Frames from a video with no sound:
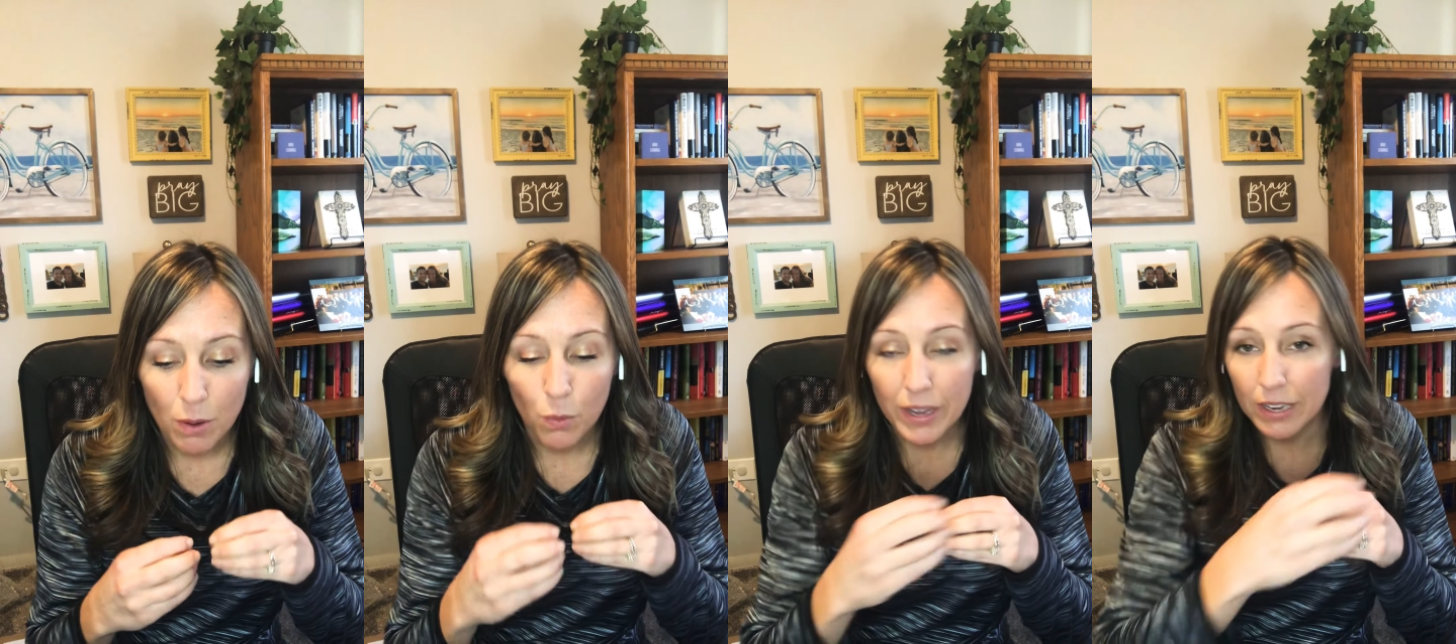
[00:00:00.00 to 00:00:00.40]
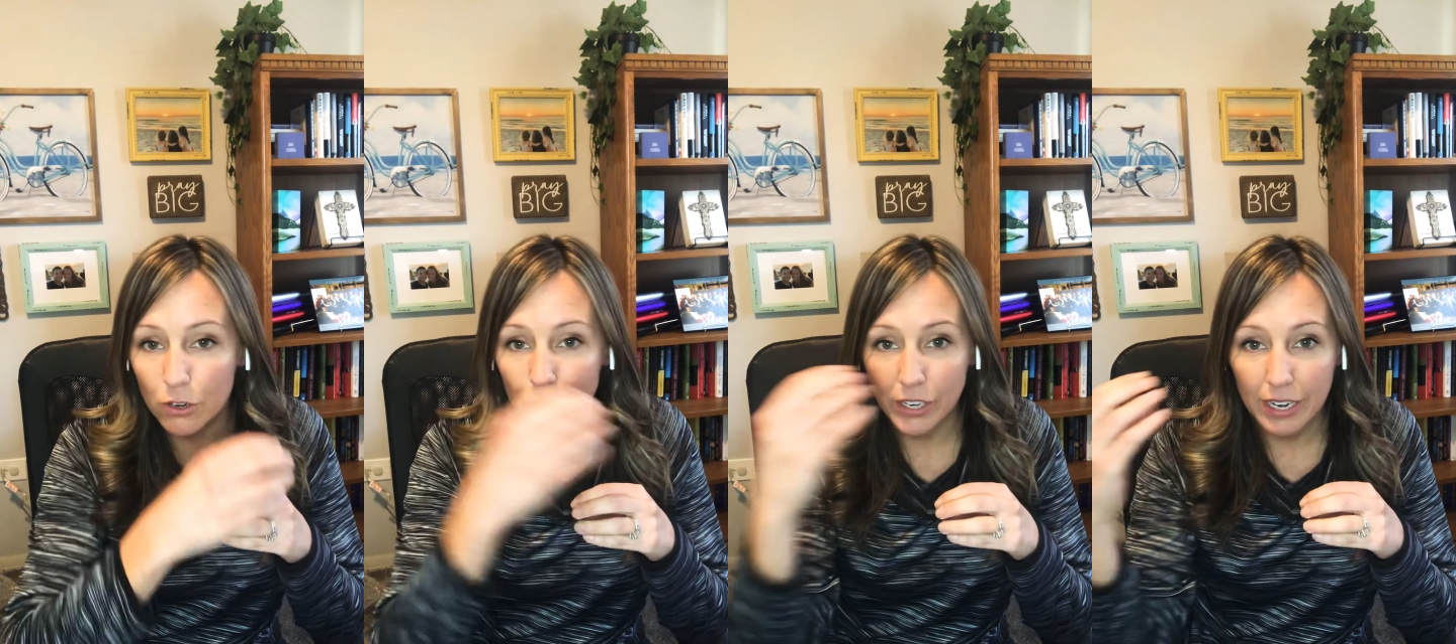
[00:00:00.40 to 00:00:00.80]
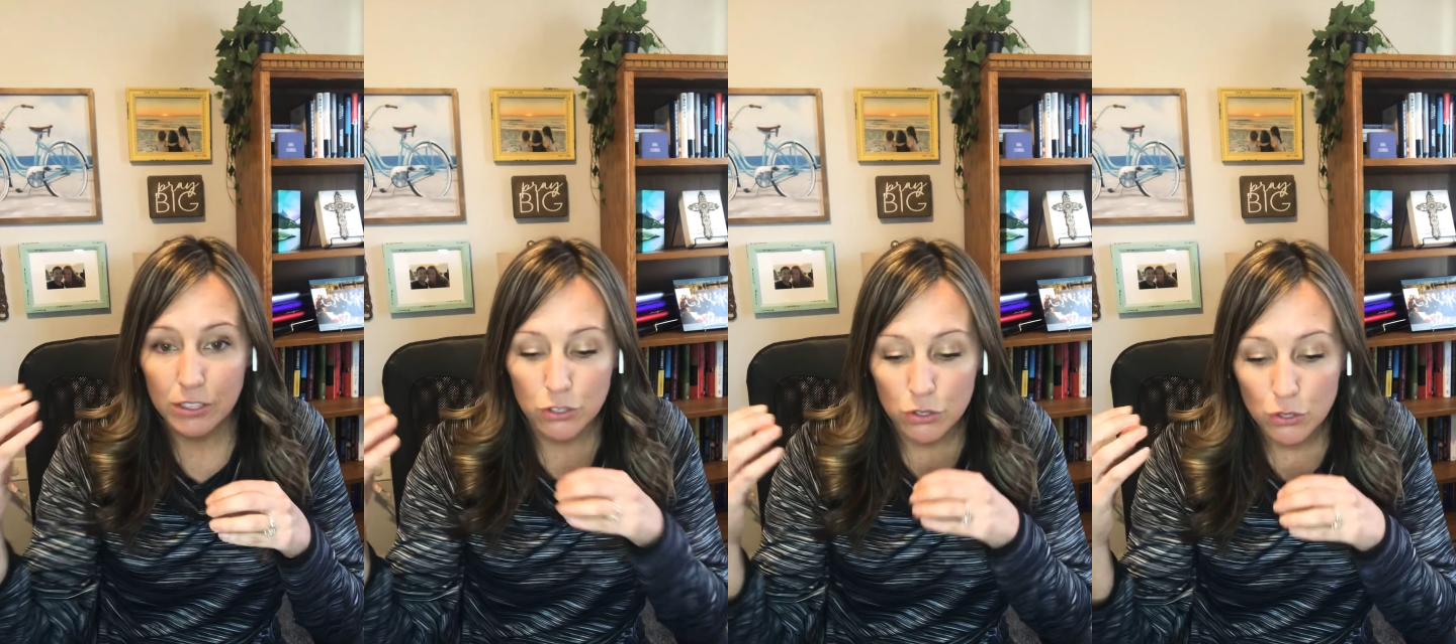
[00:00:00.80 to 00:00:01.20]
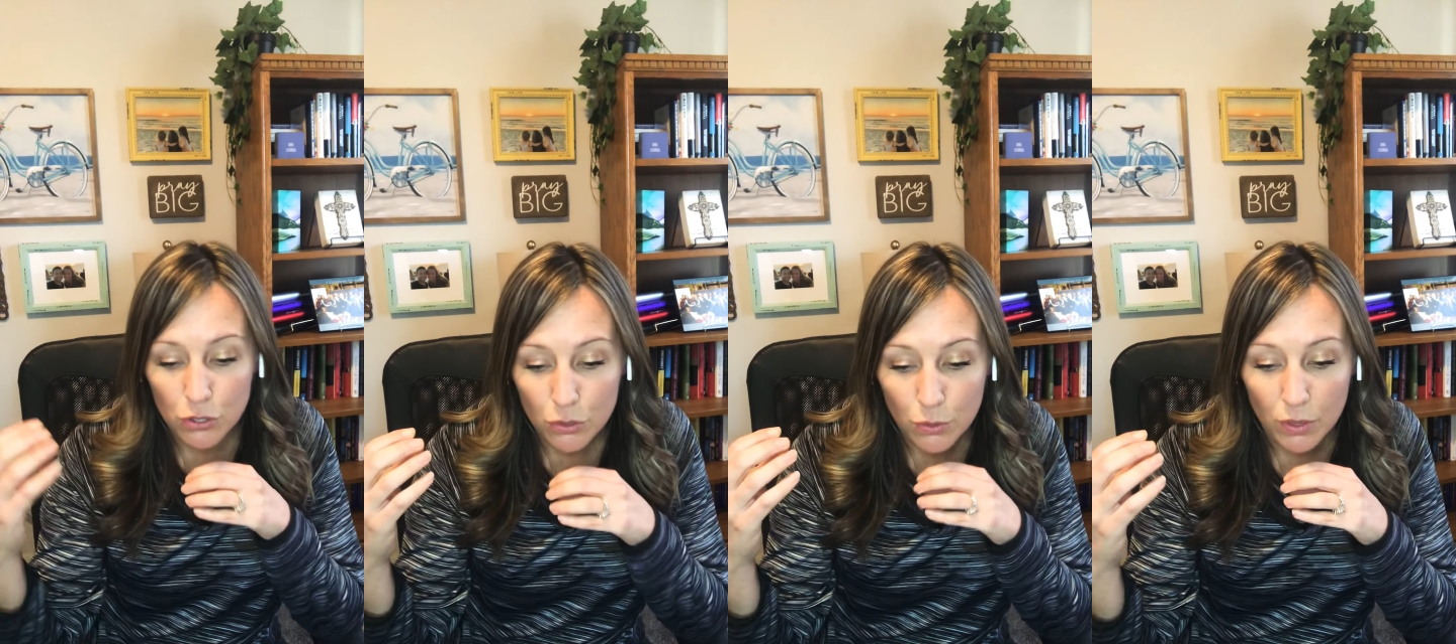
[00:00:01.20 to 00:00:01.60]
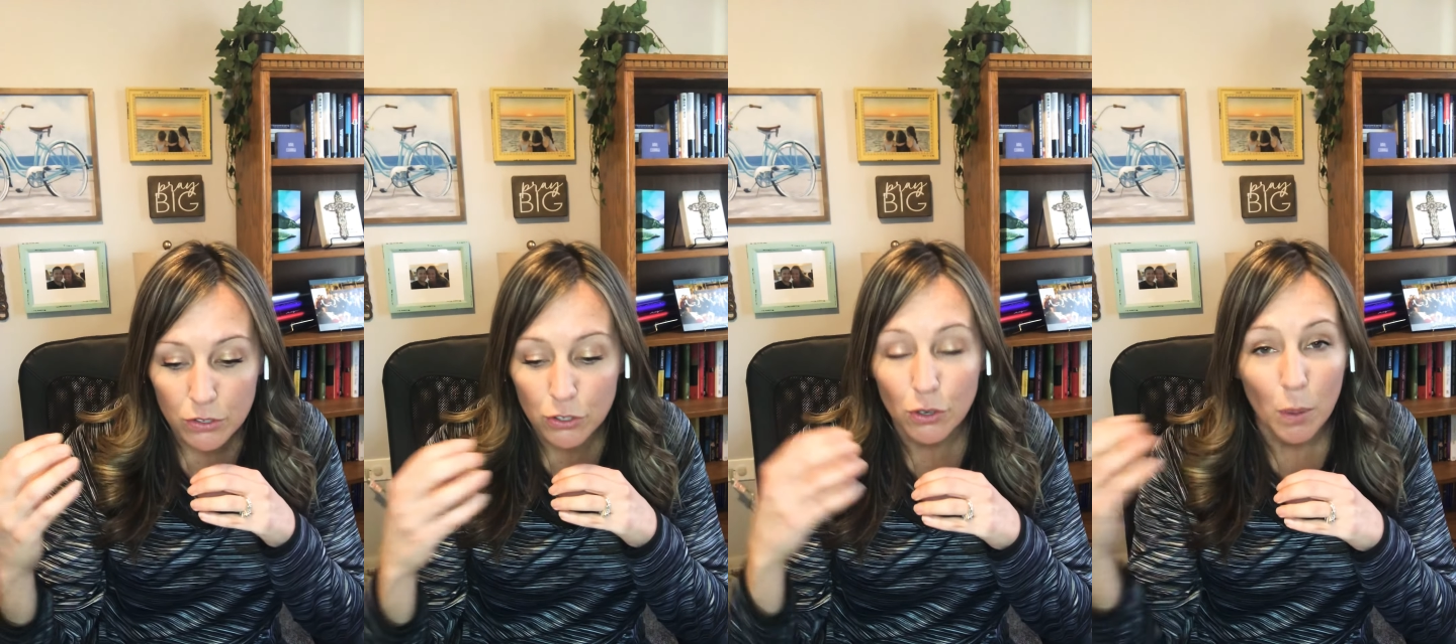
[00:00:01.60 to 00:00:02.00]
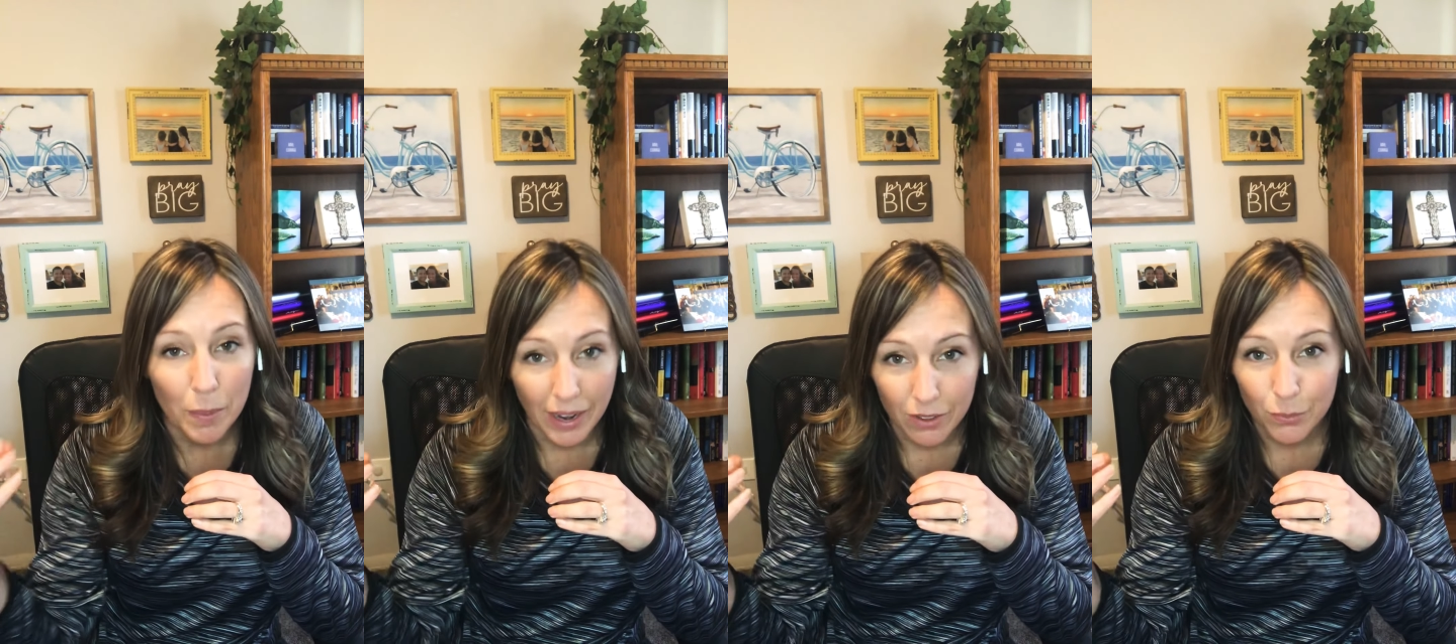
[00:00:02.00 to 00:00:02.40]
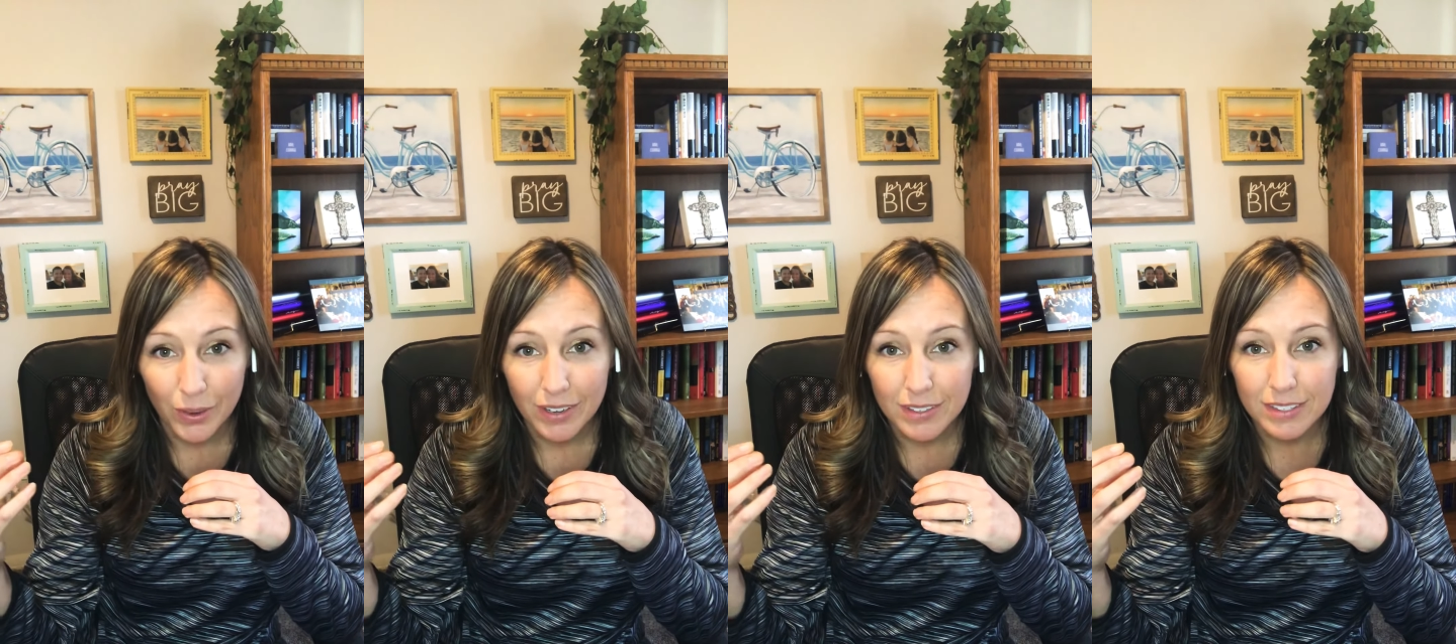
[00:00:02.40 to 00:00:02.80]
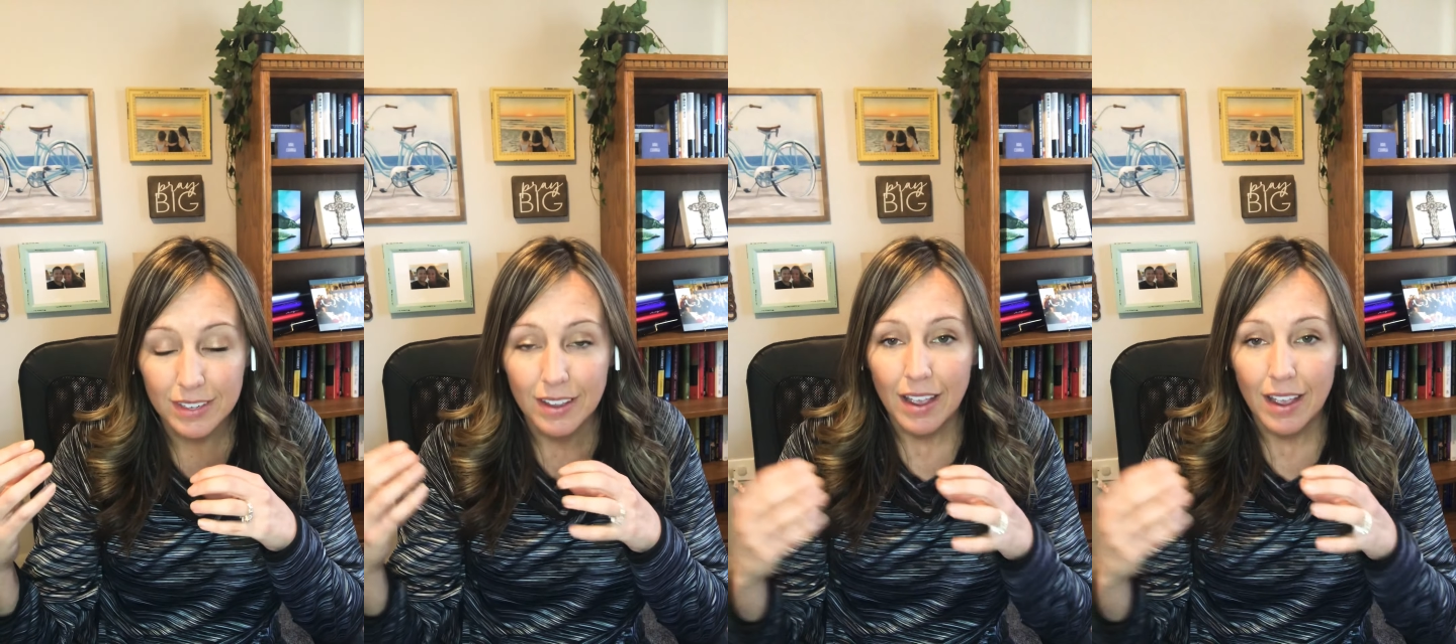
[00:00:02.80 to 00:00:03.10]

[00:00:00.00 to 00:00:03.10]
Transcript: it creates new neural pathways